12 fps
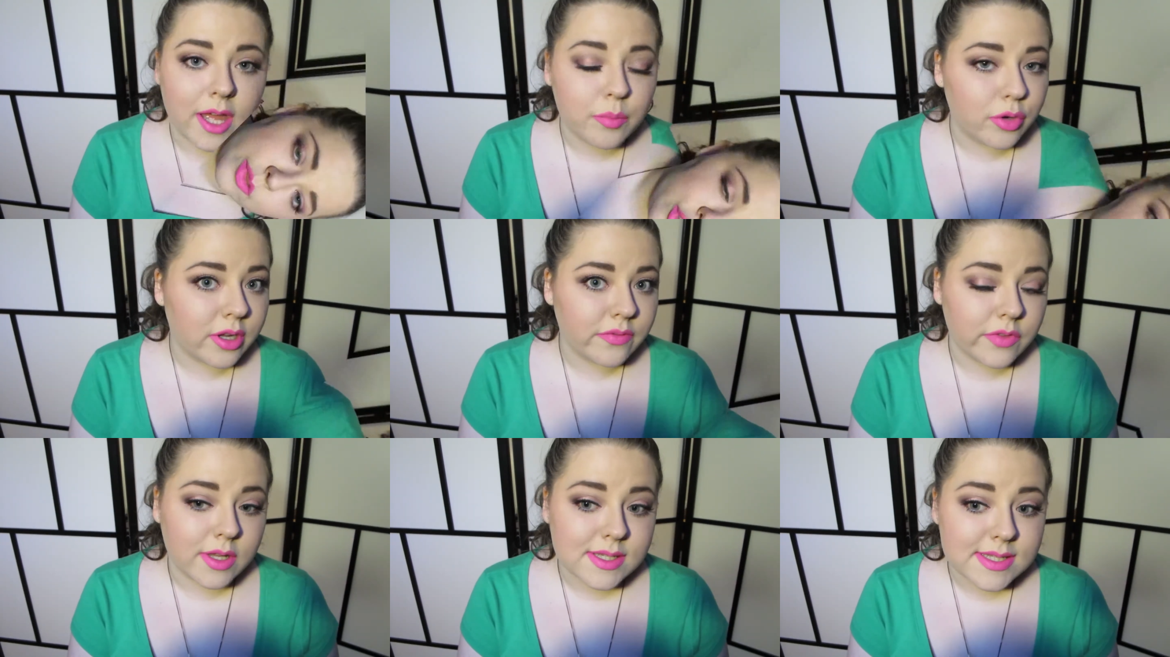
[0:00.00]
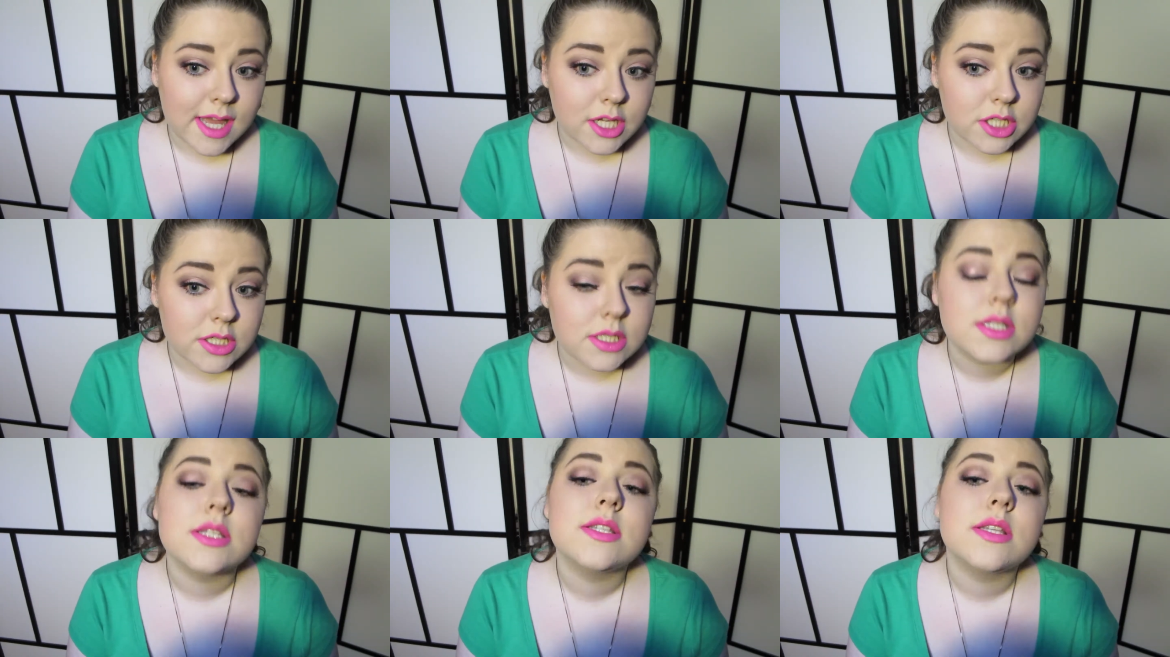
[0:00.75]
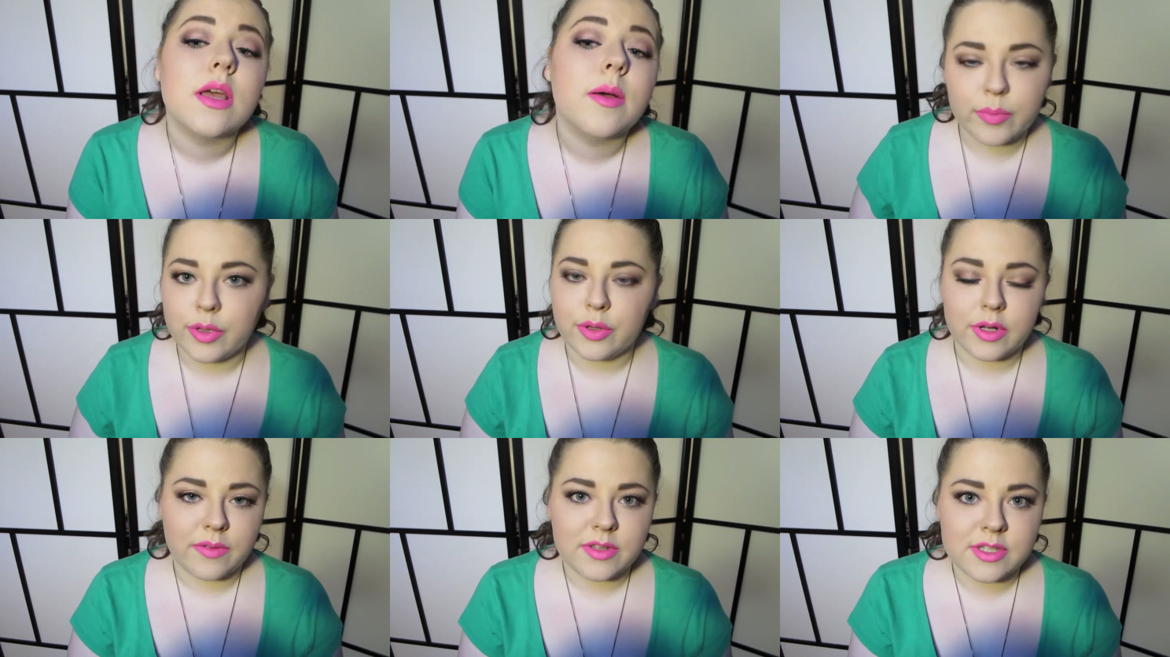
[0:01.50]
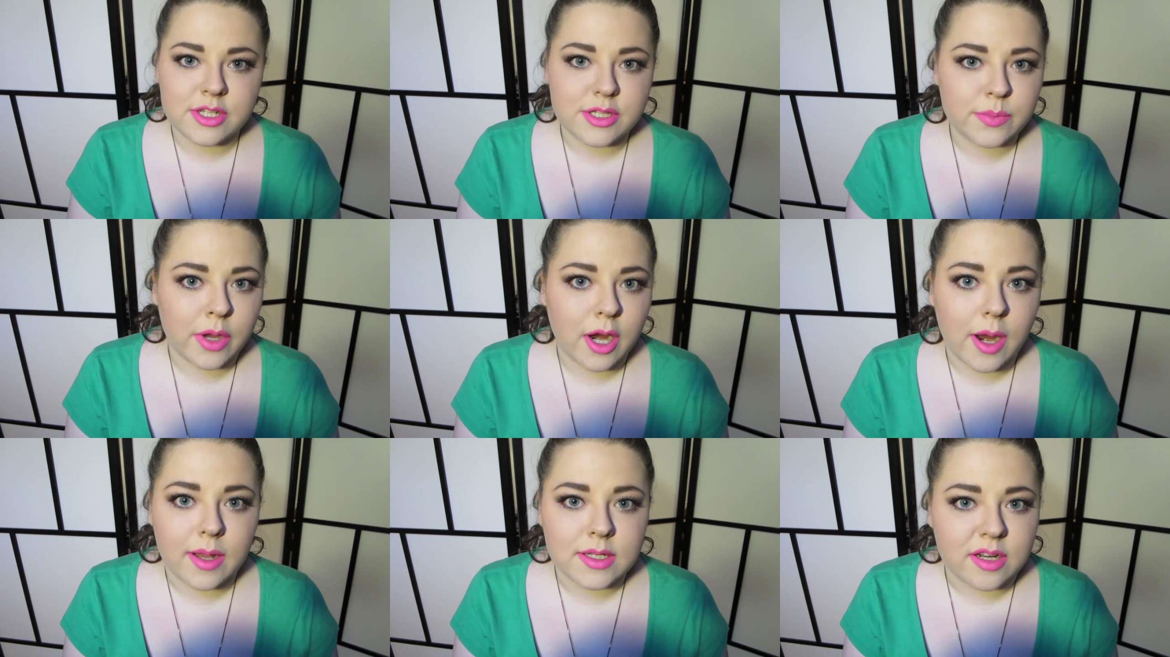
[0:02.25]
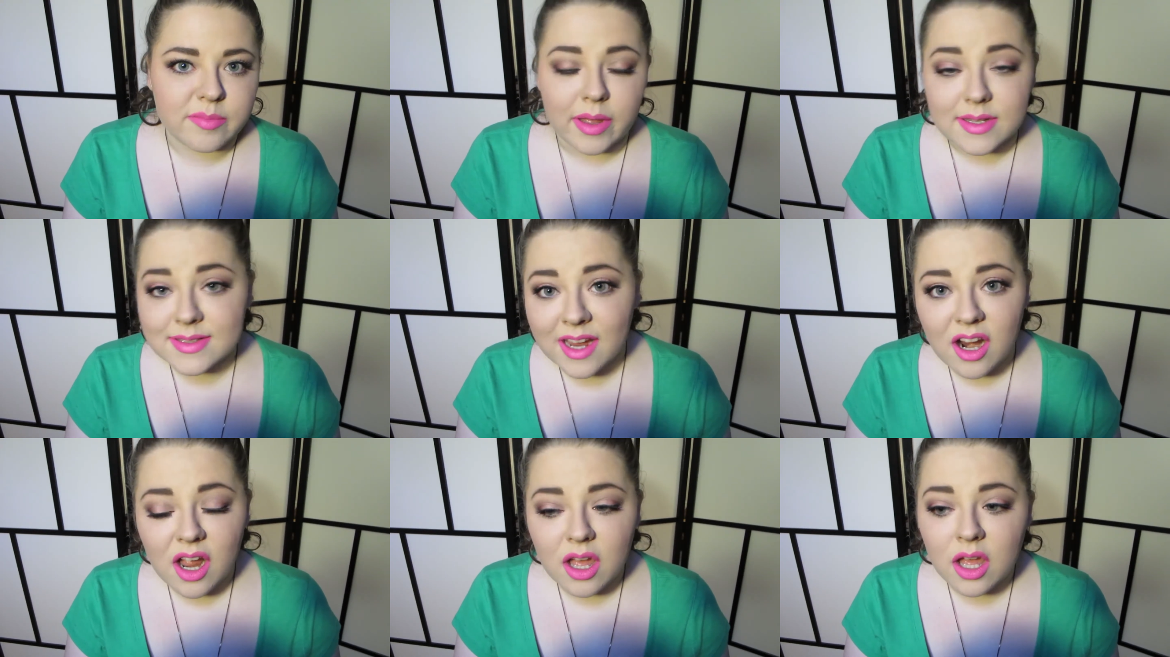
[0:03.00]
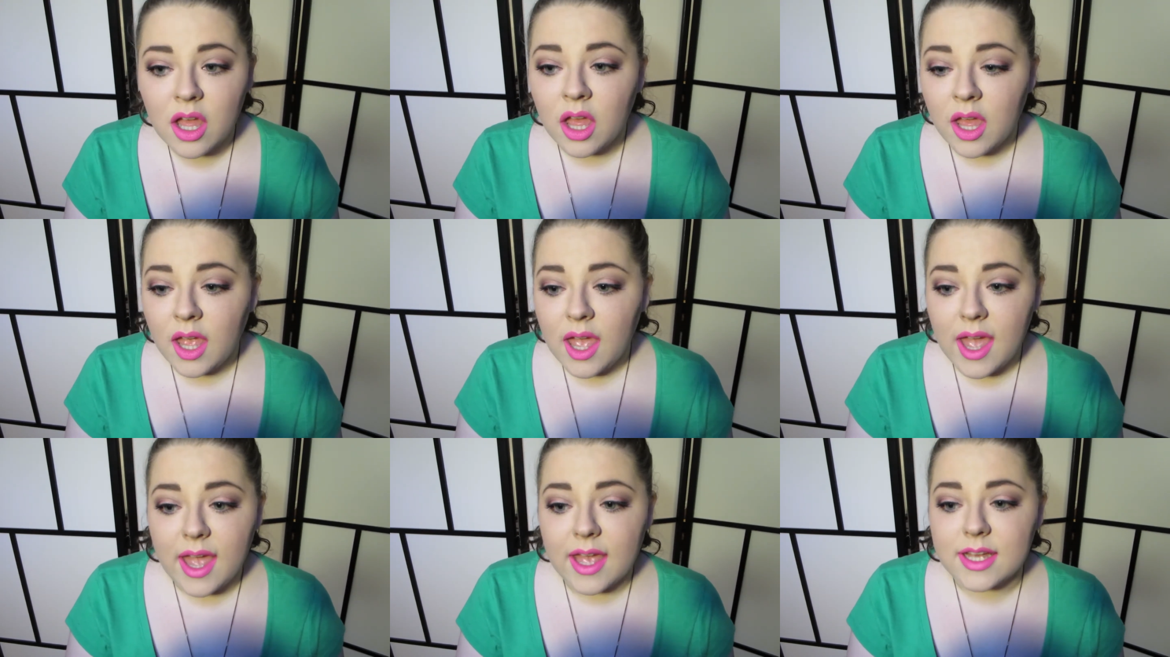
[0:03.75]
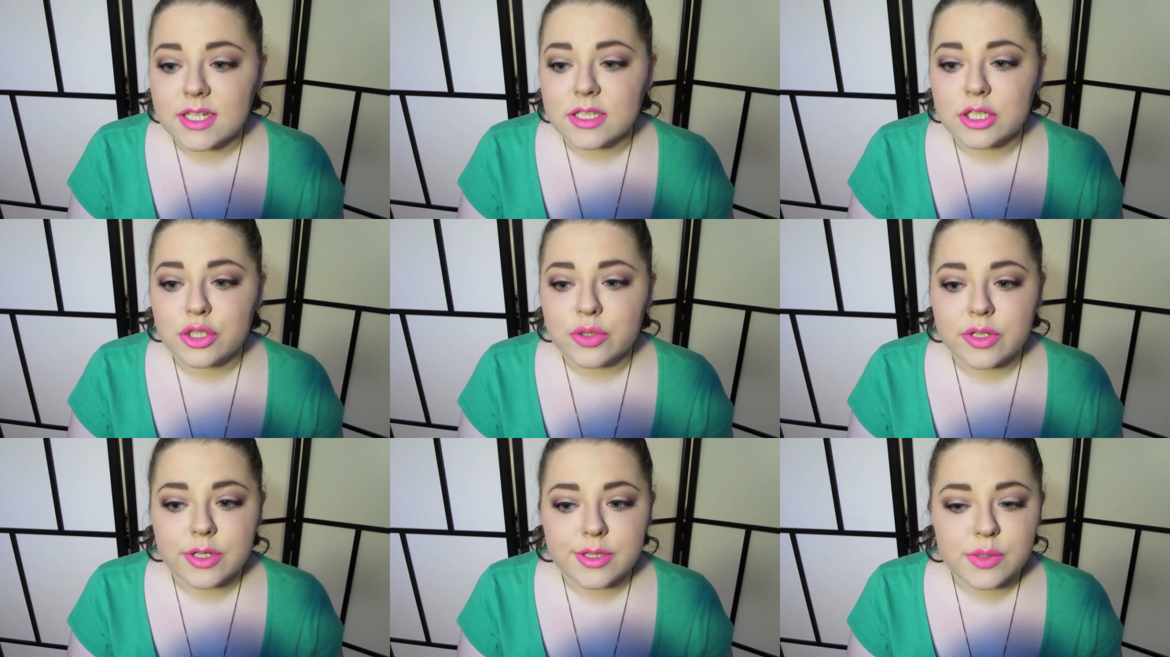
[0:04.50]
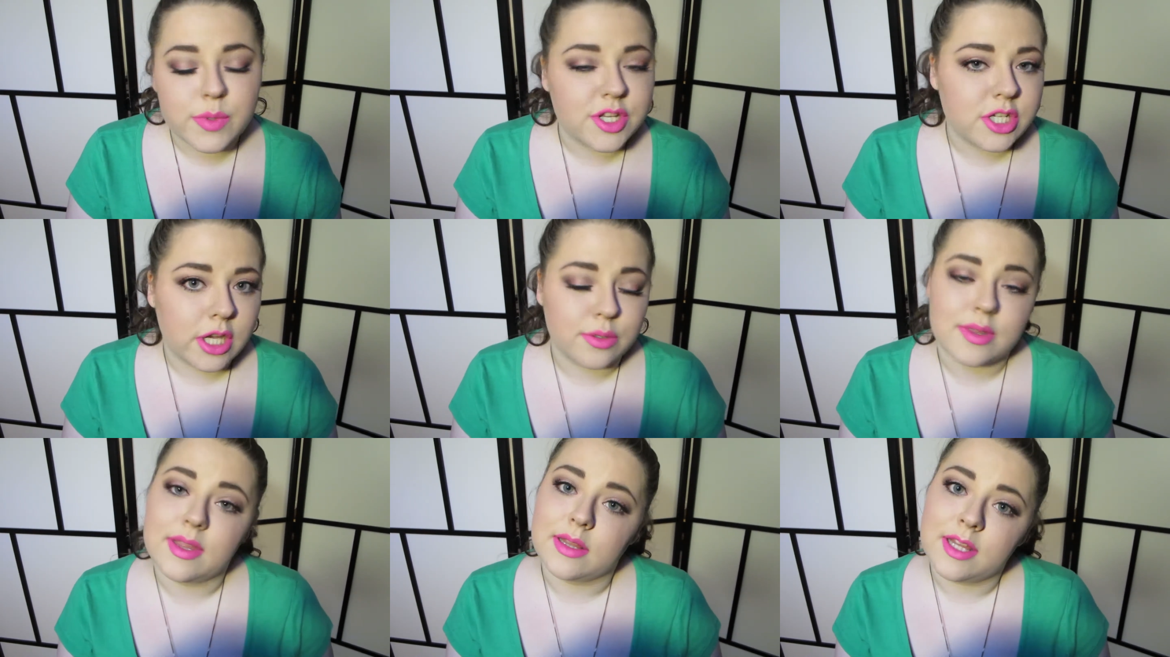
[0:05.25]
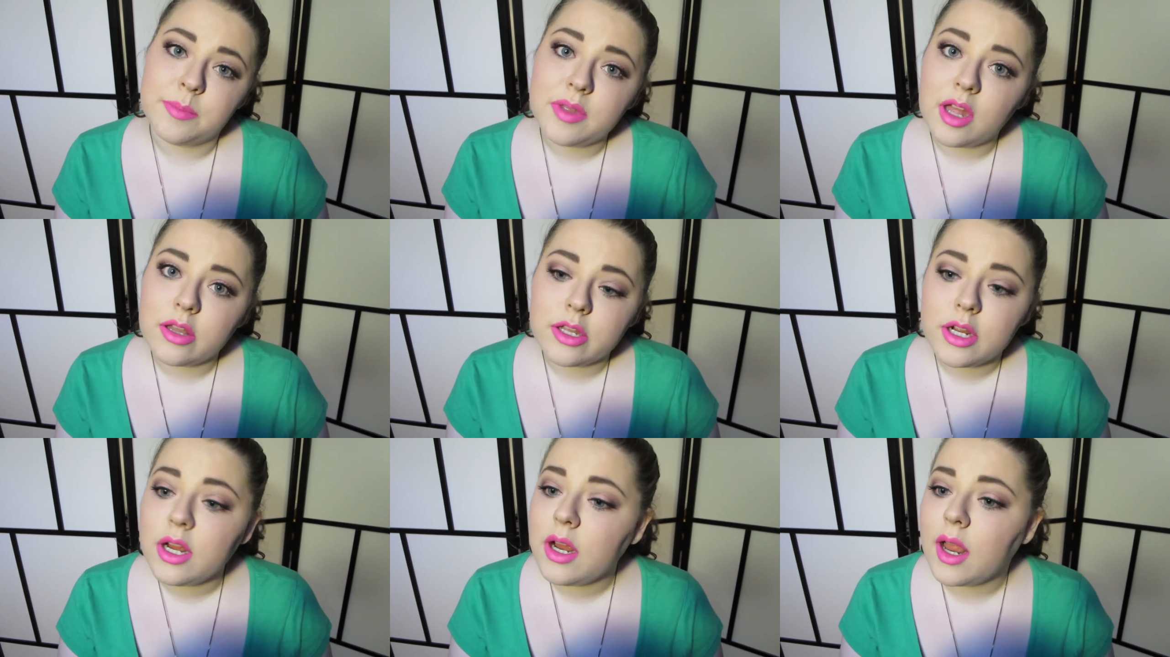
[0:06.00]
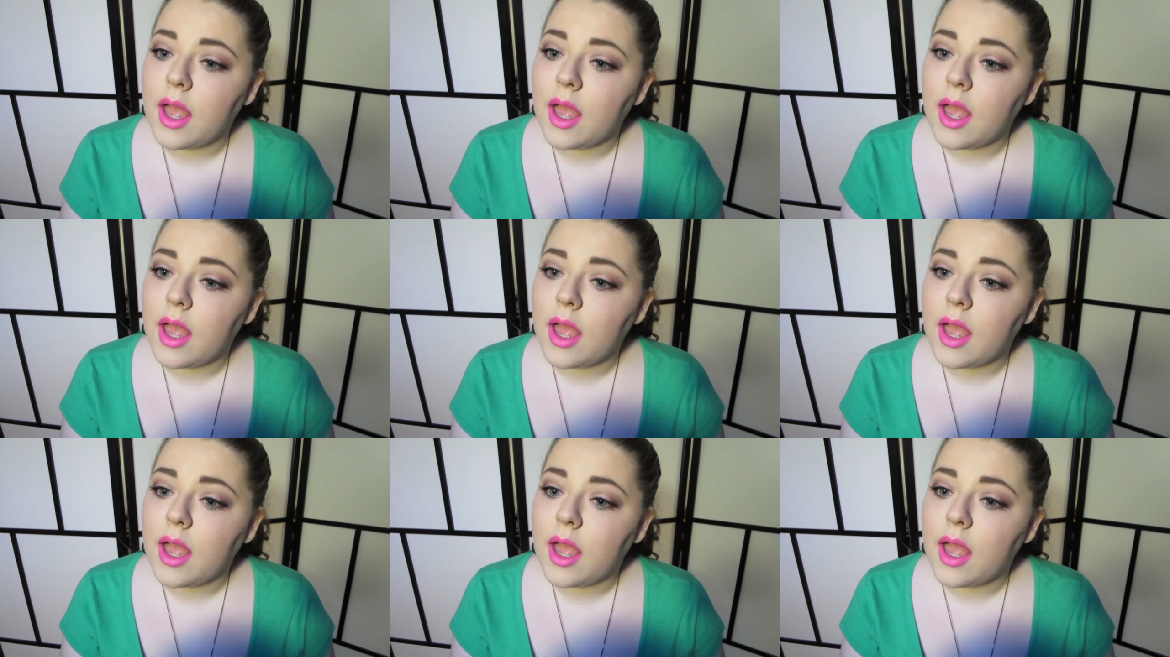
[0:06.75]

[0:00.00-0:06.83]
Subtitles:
I'm wearing false lashes, but you could obviously just wear a ton of mascara, and you could switch out the lip color.